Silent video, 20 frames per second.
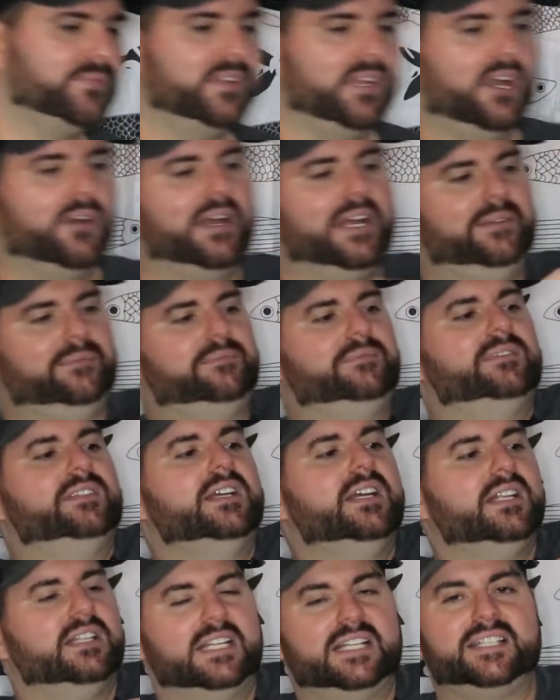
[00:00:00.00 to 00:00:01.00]
All right,
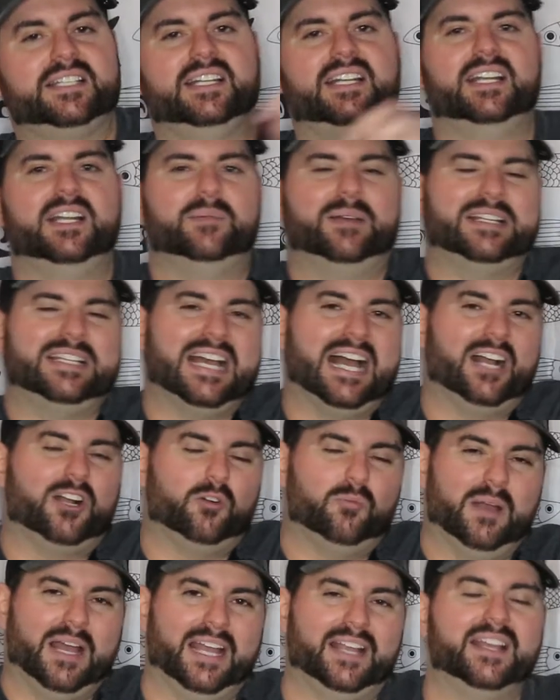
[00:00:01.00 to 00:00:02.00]
let's get into my
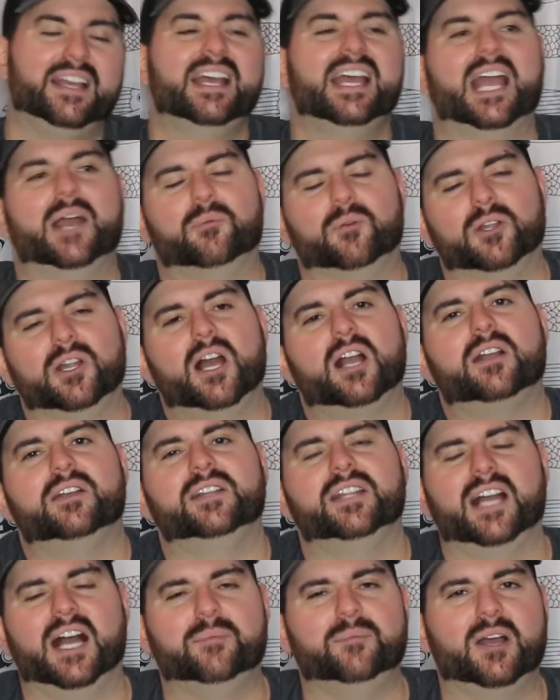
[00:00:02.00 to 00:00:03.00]
tackle bag, and
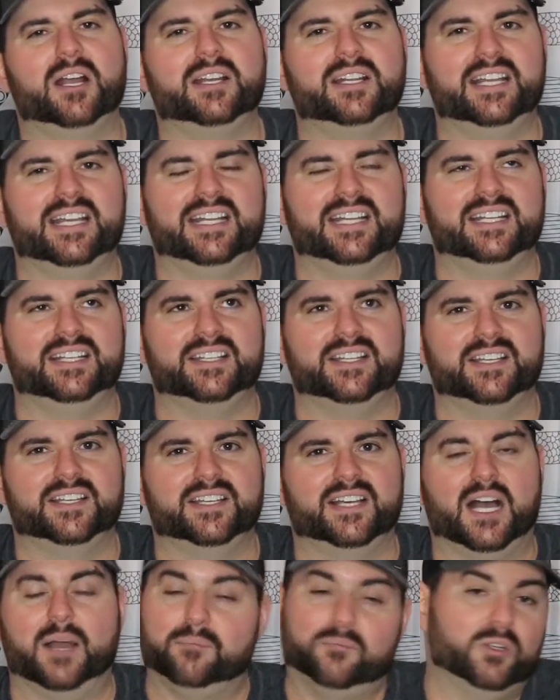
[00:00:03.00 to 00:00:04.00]

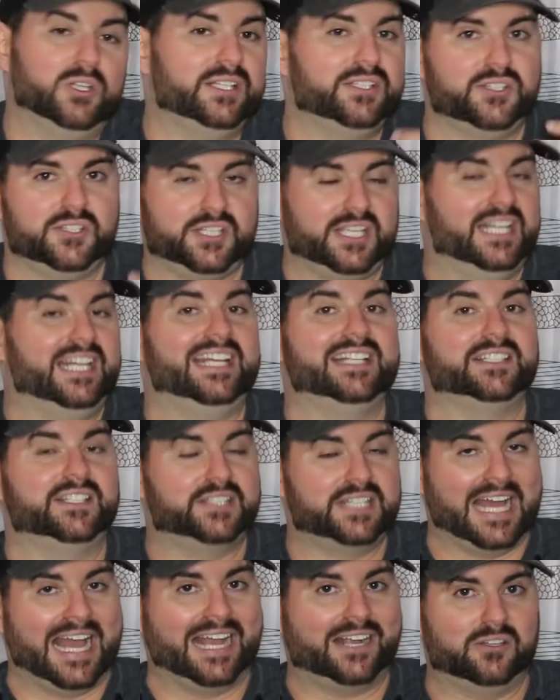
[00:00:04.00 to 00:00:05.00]
I'm really just getting into
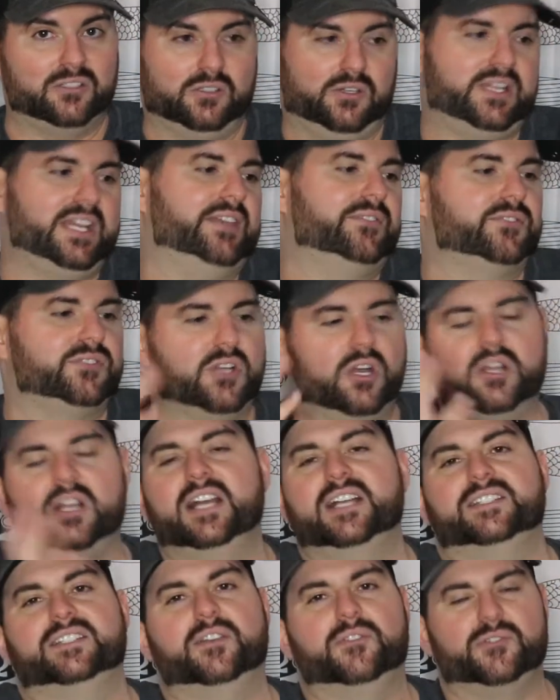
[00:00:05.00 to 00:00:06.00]
tackle. Okay, there's all
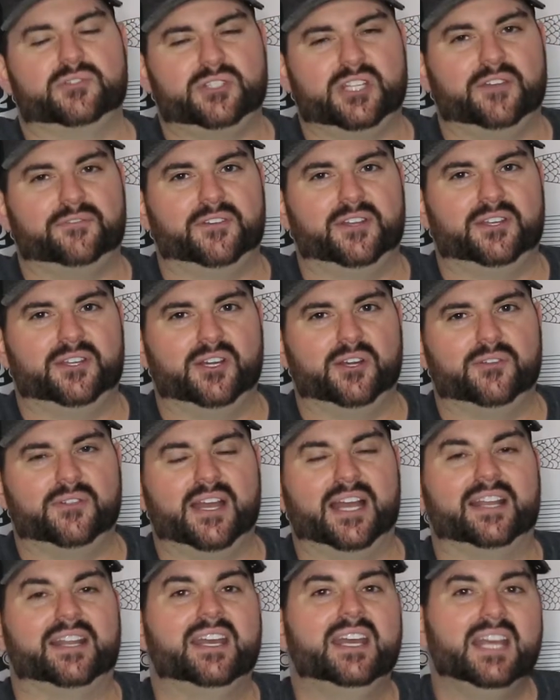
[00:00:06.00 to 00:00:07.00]
kinds of other stuff in here
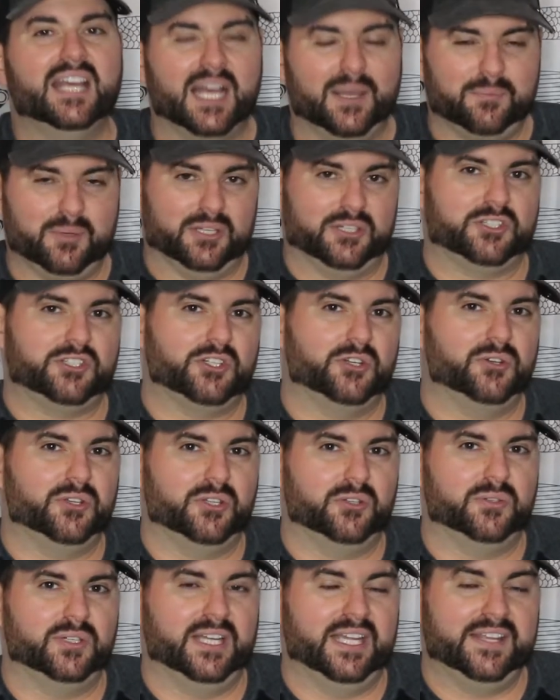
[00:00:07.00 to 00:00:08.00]
that I'm going to show
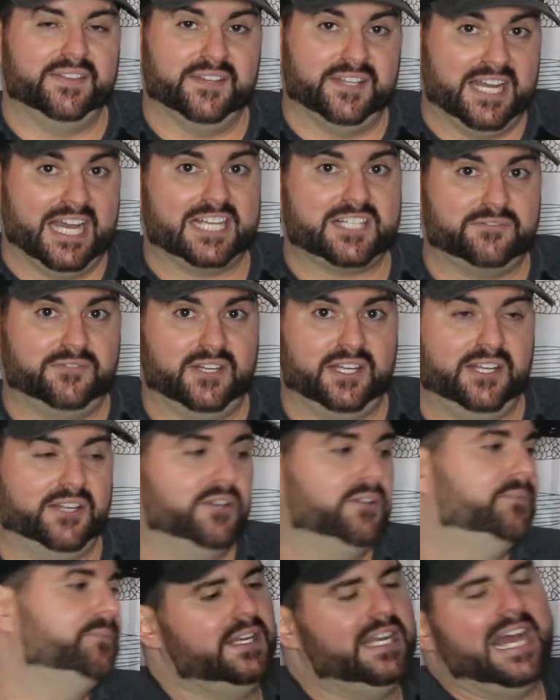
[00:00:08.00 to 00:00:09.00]
you in the next
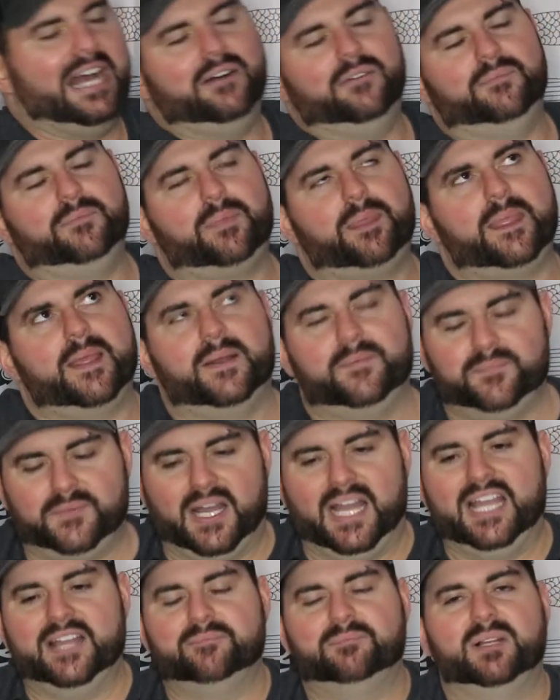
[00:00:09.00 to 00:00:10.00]
video. Now,
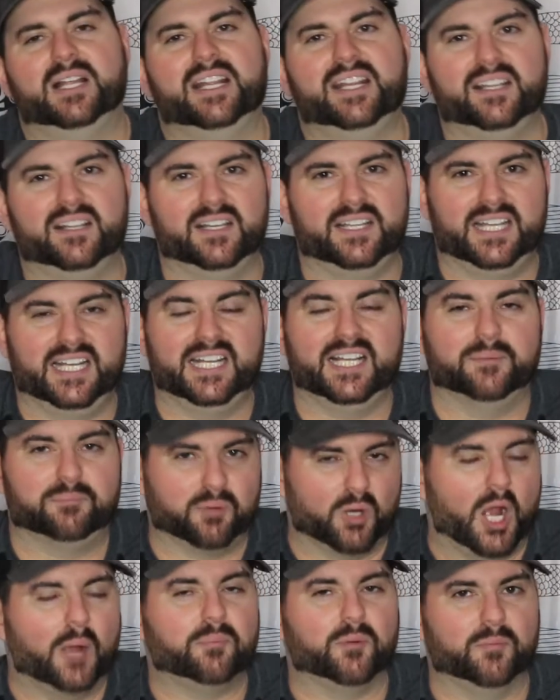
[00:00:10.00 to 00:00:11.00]
I am planning on getting a
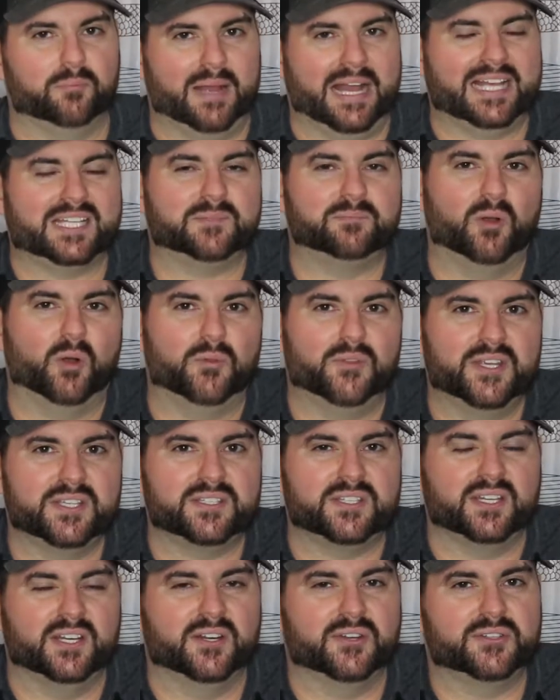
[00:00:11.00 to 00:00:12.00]
proper bass boat
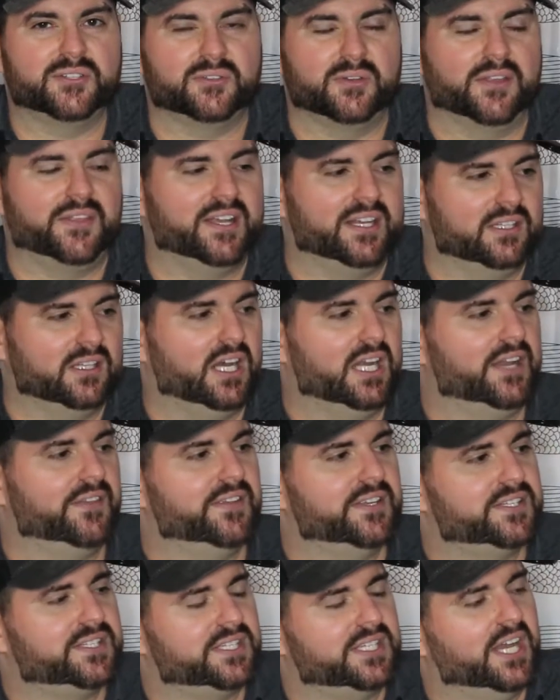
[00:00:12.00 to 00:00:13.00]
this year, so I think a lot of
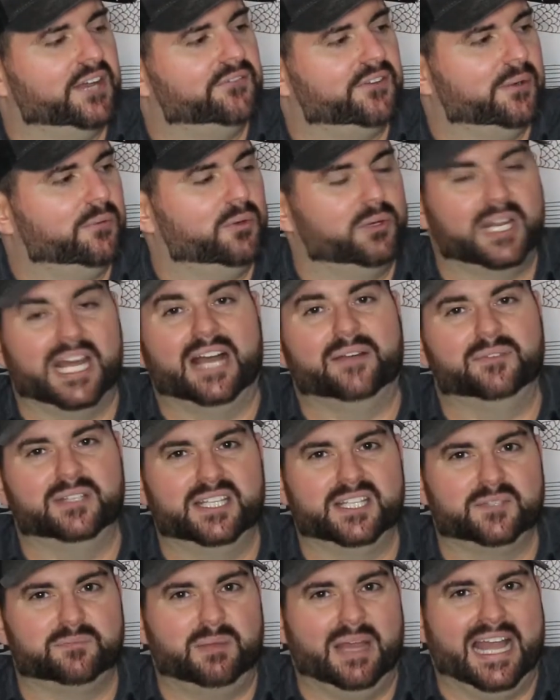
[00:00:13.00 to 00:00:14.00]
this stuff I won't have in
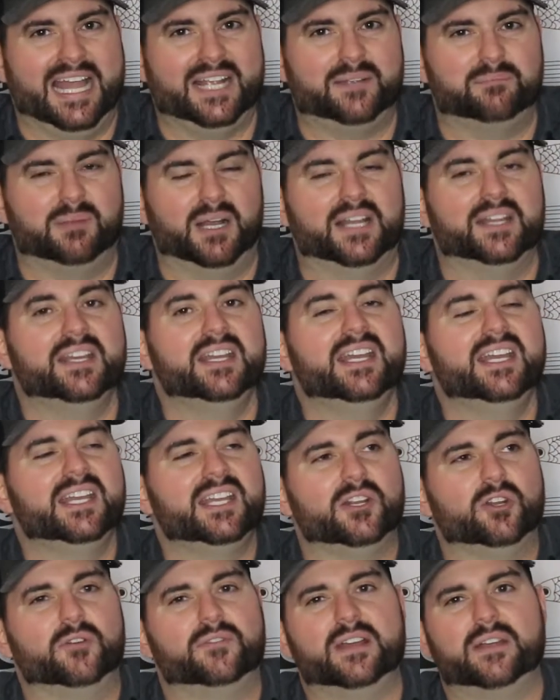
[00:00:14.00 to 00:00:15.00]
this bag. But,
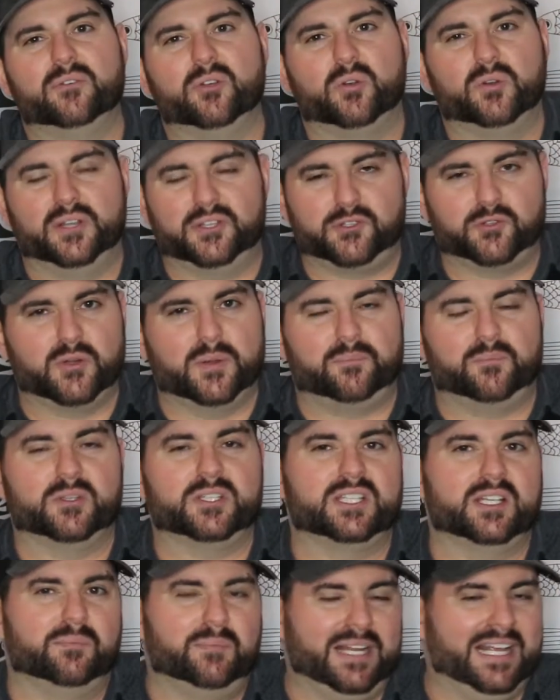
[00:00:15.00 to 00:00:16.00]
if I ever go on a trip with
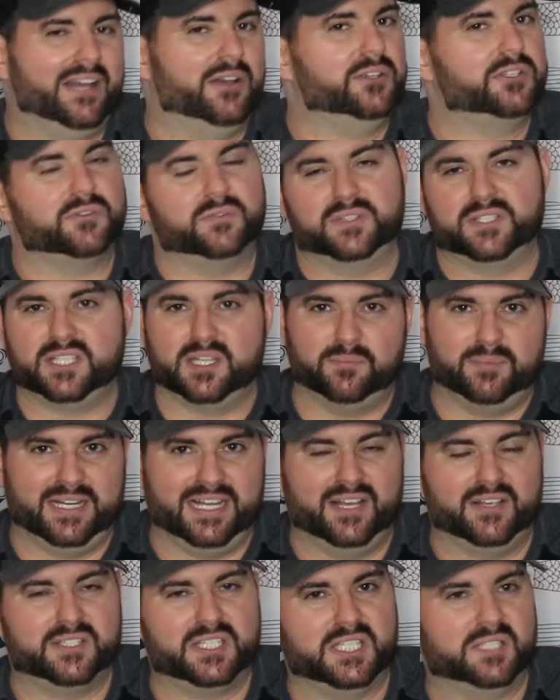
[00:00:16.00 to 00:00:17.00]
somebody else or in somebody
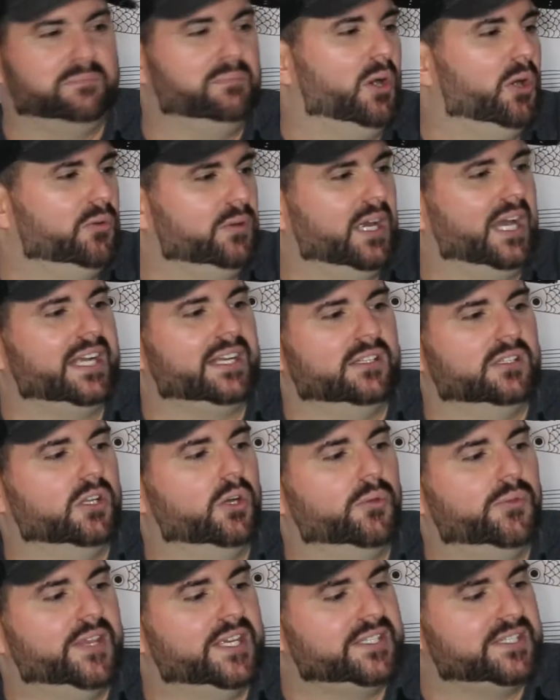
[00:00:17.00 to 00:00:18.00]
else's boat, I can
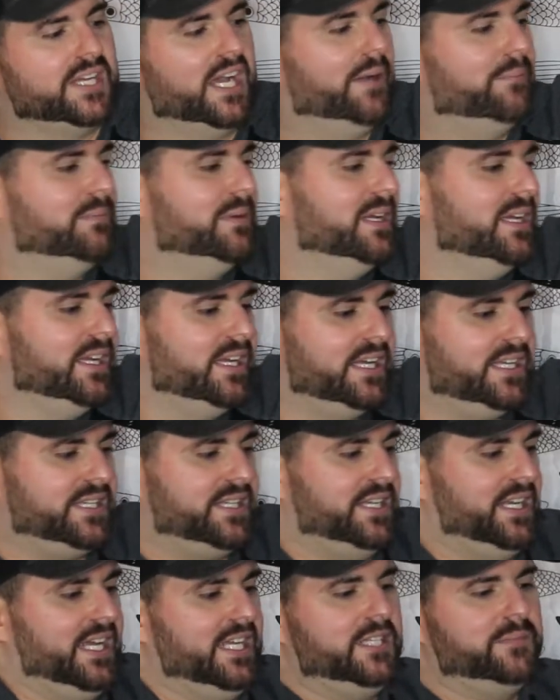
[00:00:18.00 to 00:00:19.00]
load this up. It's
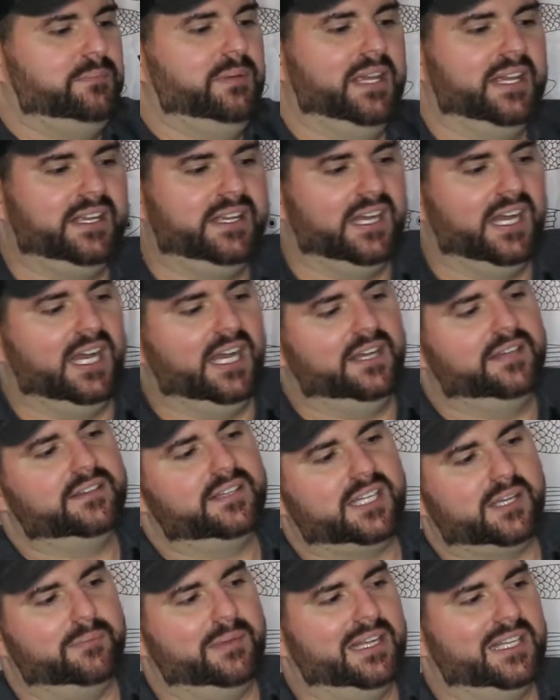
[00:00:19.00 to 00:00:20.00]
a nice big
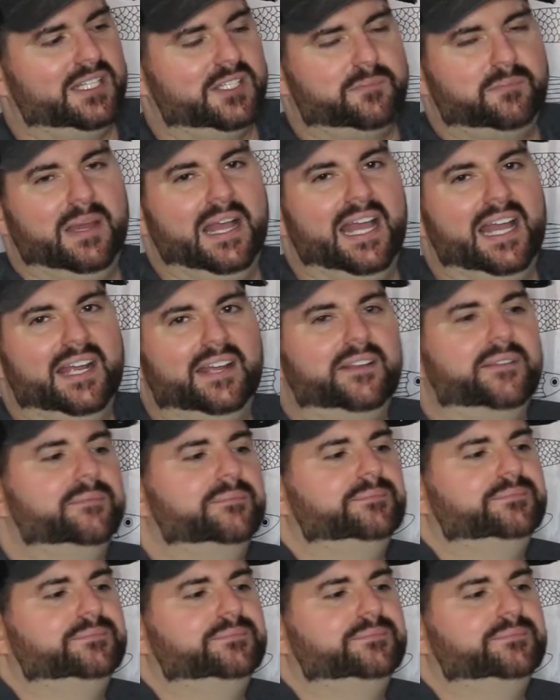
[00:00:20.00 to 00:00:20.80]
Cabela's bag.